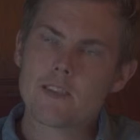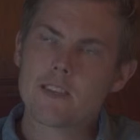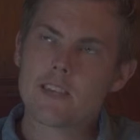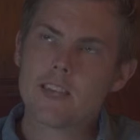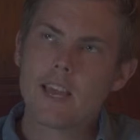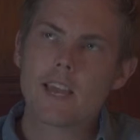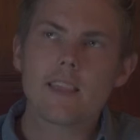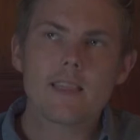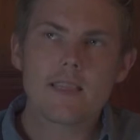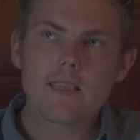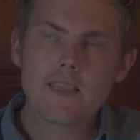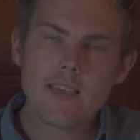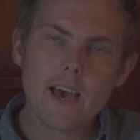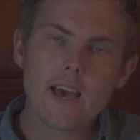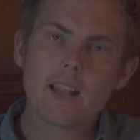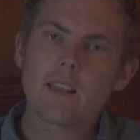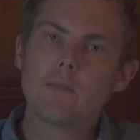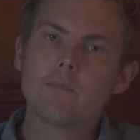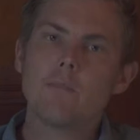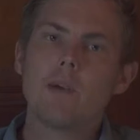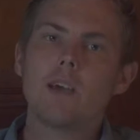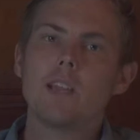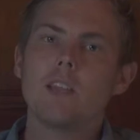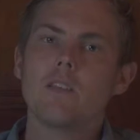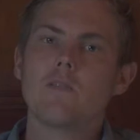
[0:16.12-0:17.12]
get
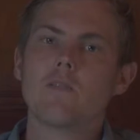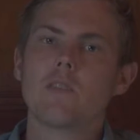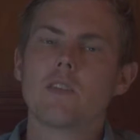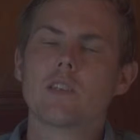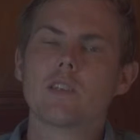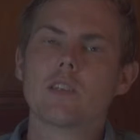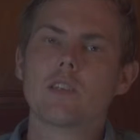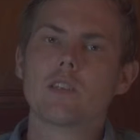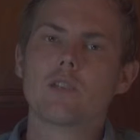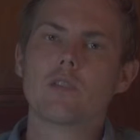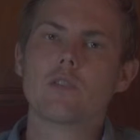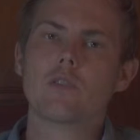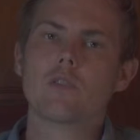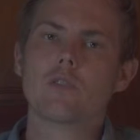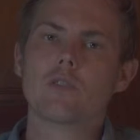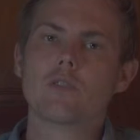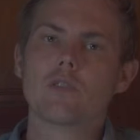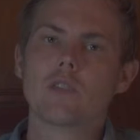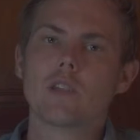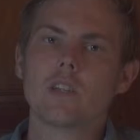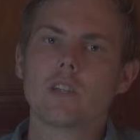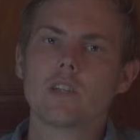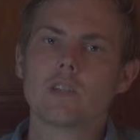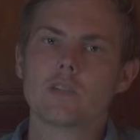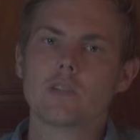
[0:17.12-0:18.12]
that many
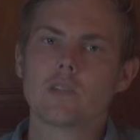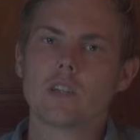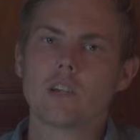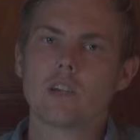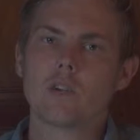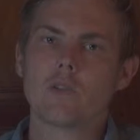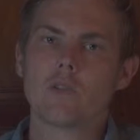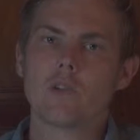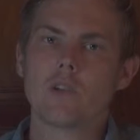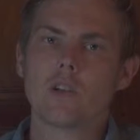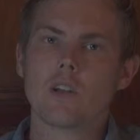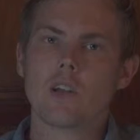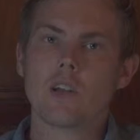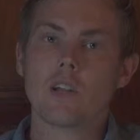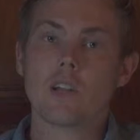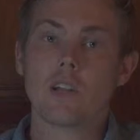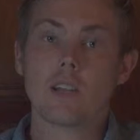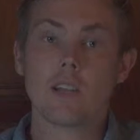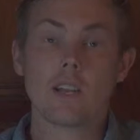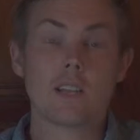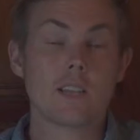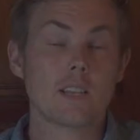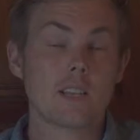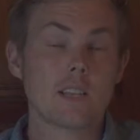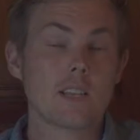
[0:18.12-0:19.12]
visitors each year, and
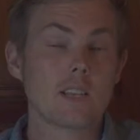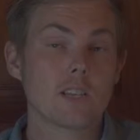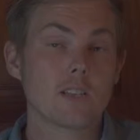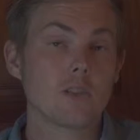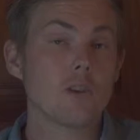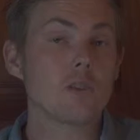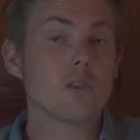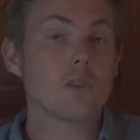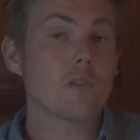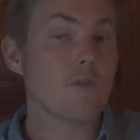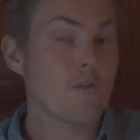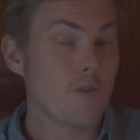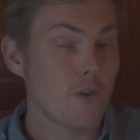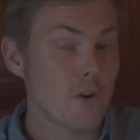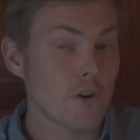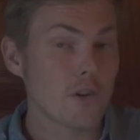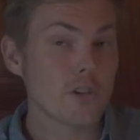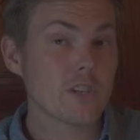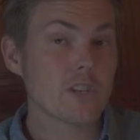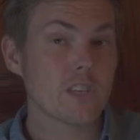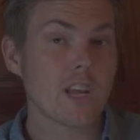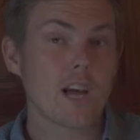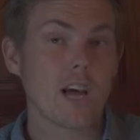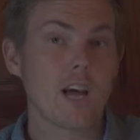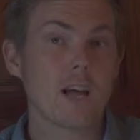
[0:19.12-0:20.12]
it's not the
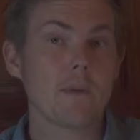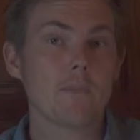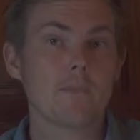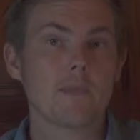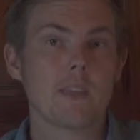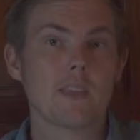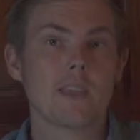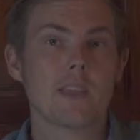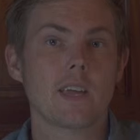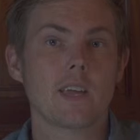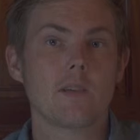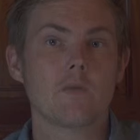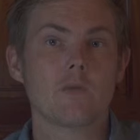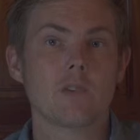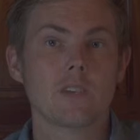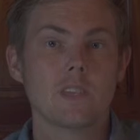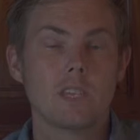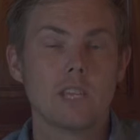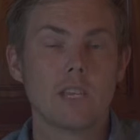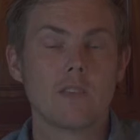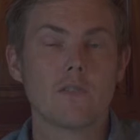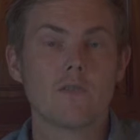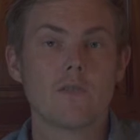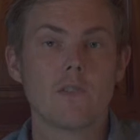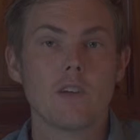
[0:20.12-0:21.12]
first time that they
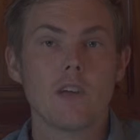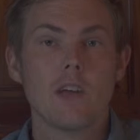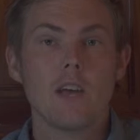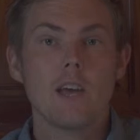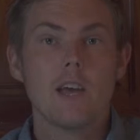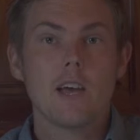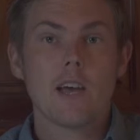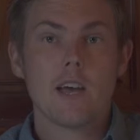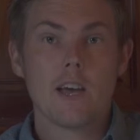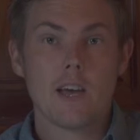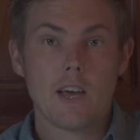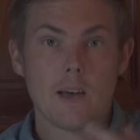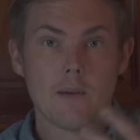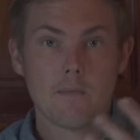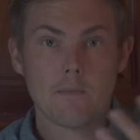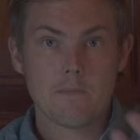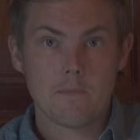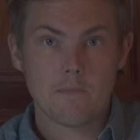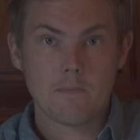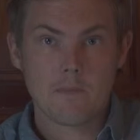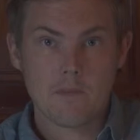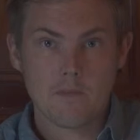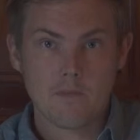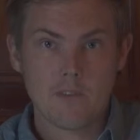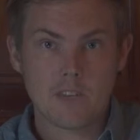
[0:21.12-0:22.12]
receive
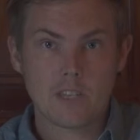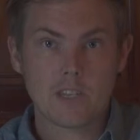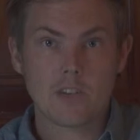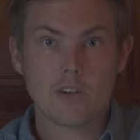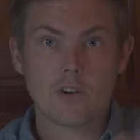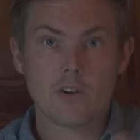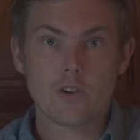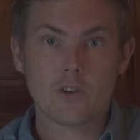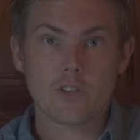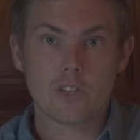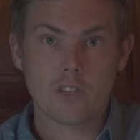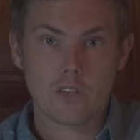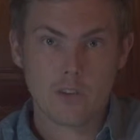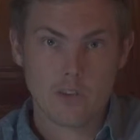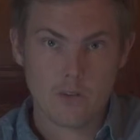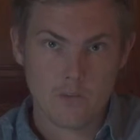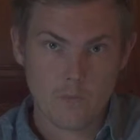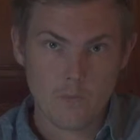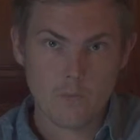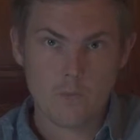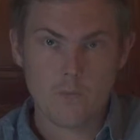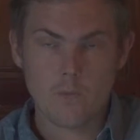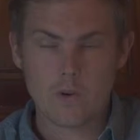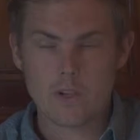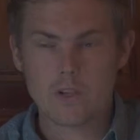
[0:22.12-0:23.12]
visitors
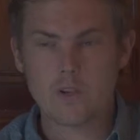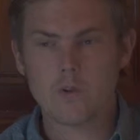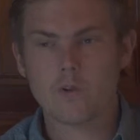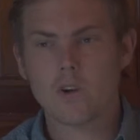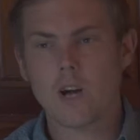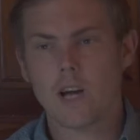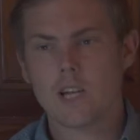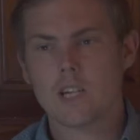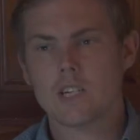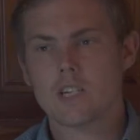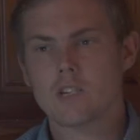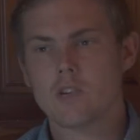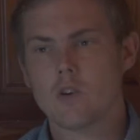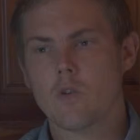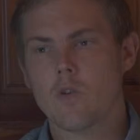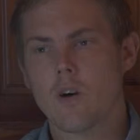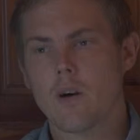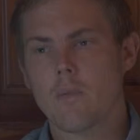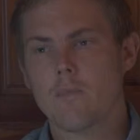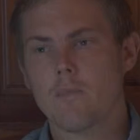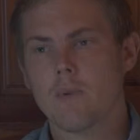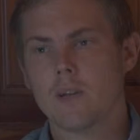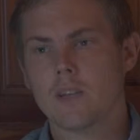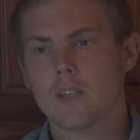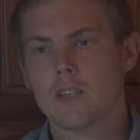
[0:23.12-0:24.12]
when you guys show
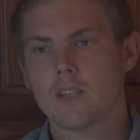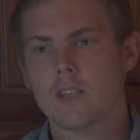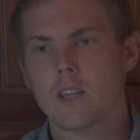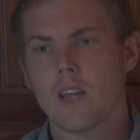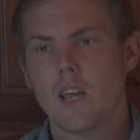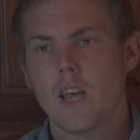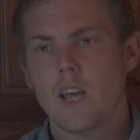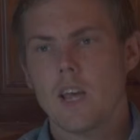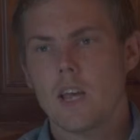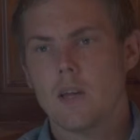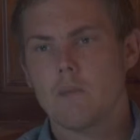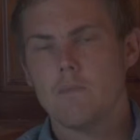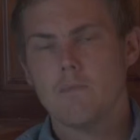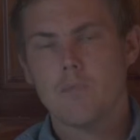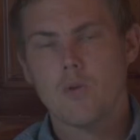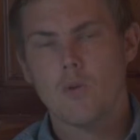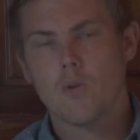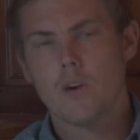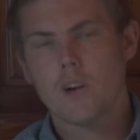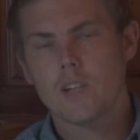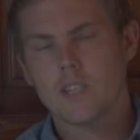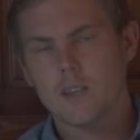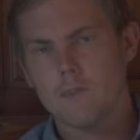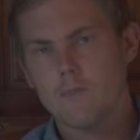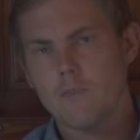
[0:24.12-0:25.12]
up, but
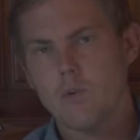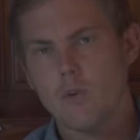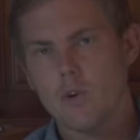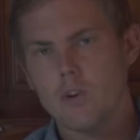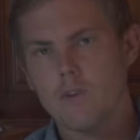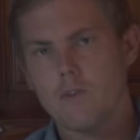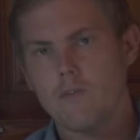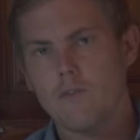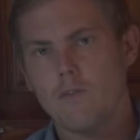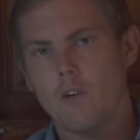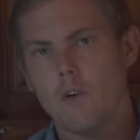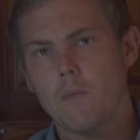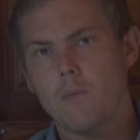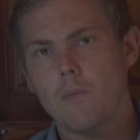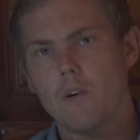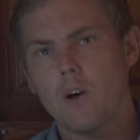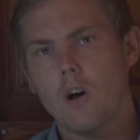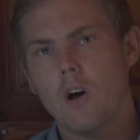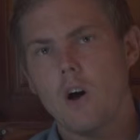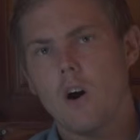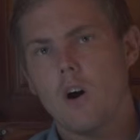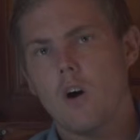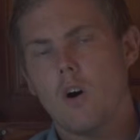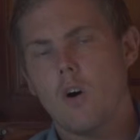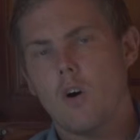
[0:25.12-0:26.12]
it's important from
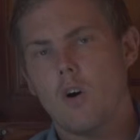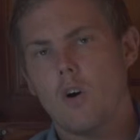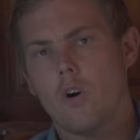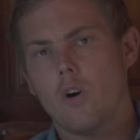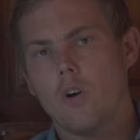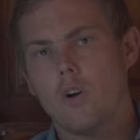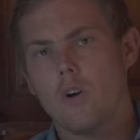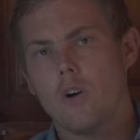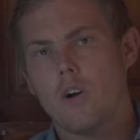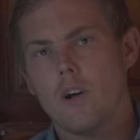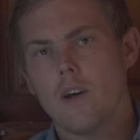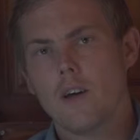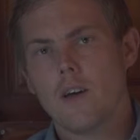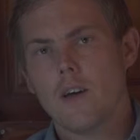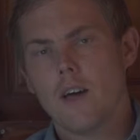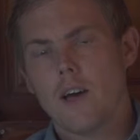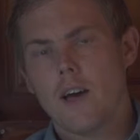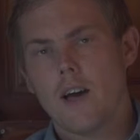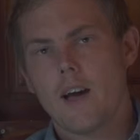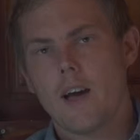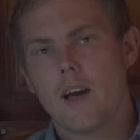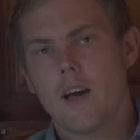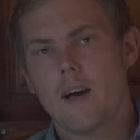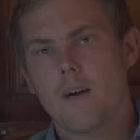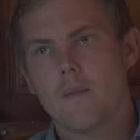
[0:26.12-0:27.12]
our
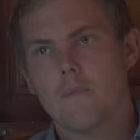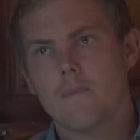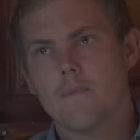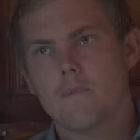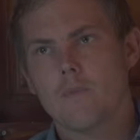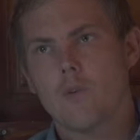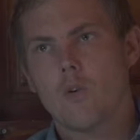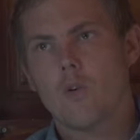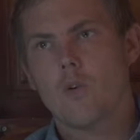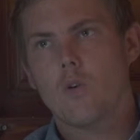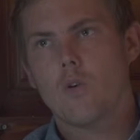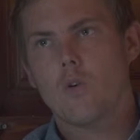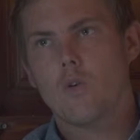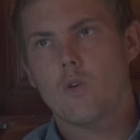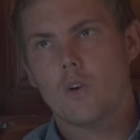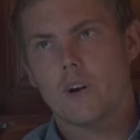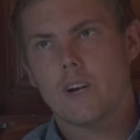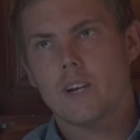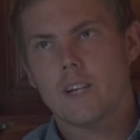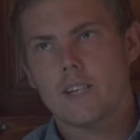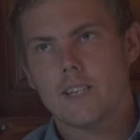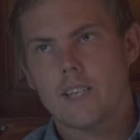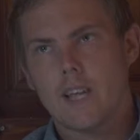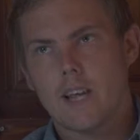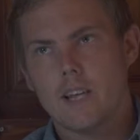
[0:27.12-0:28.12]

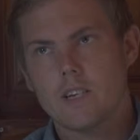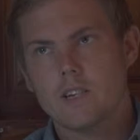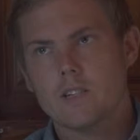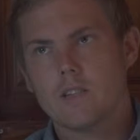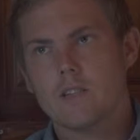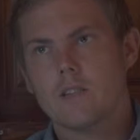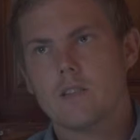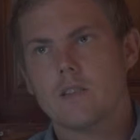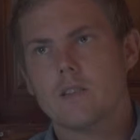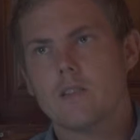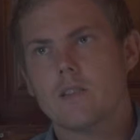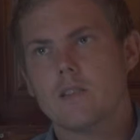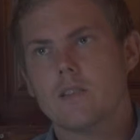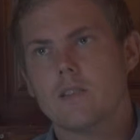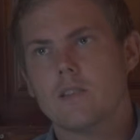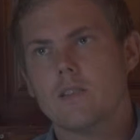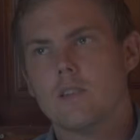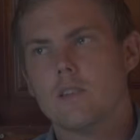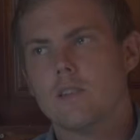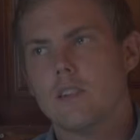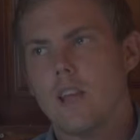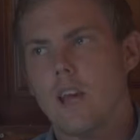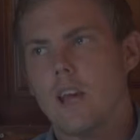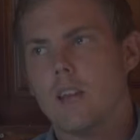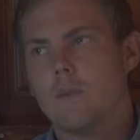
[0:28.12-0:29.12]
organization's
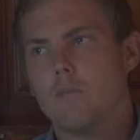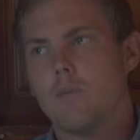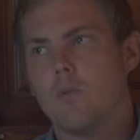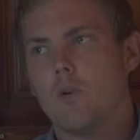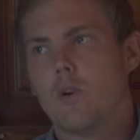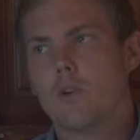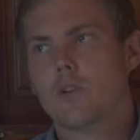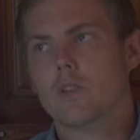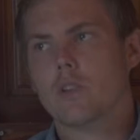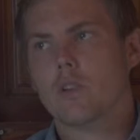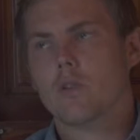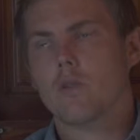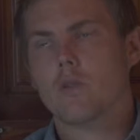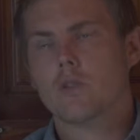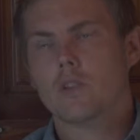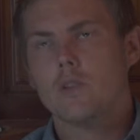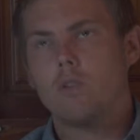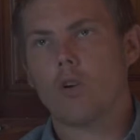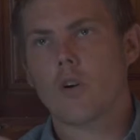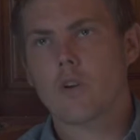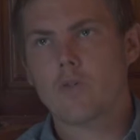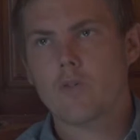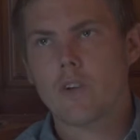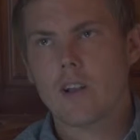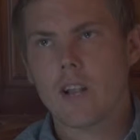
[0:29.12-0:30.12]
standpoint and
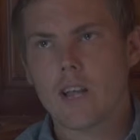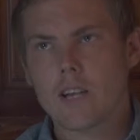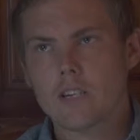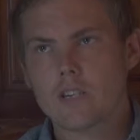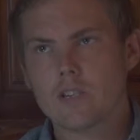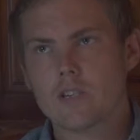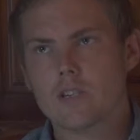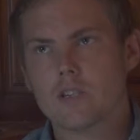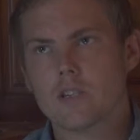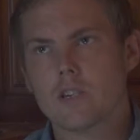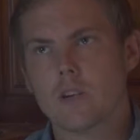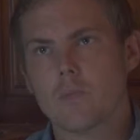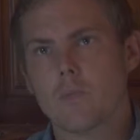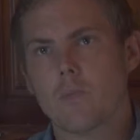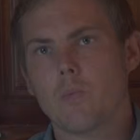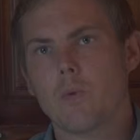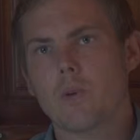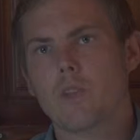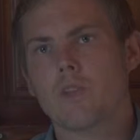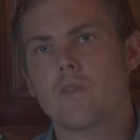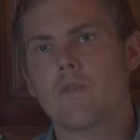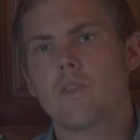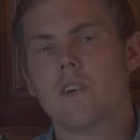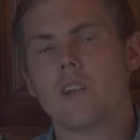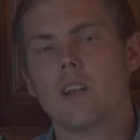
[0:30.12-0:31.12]
also our relationship
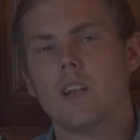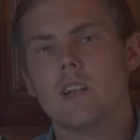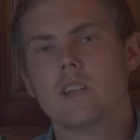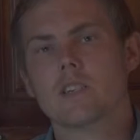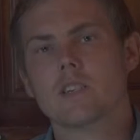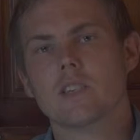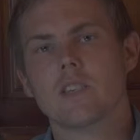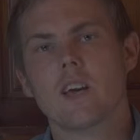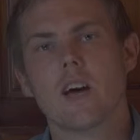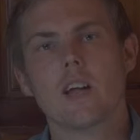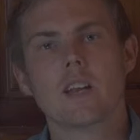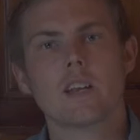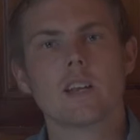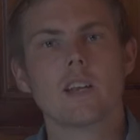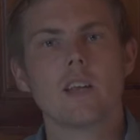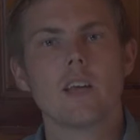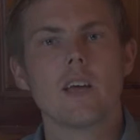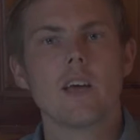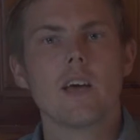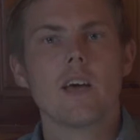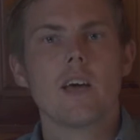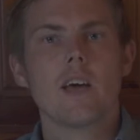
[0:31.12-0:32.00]
with the village that